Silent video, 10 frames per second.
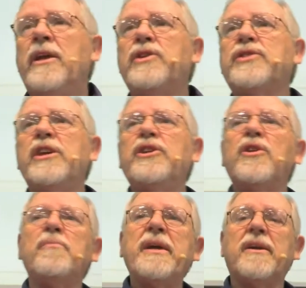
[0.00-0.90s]
You see, you
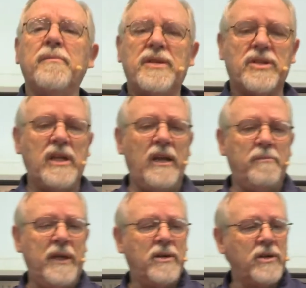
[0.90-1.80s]
don't become a
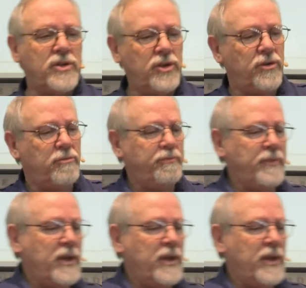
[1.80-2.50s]
saint because you're,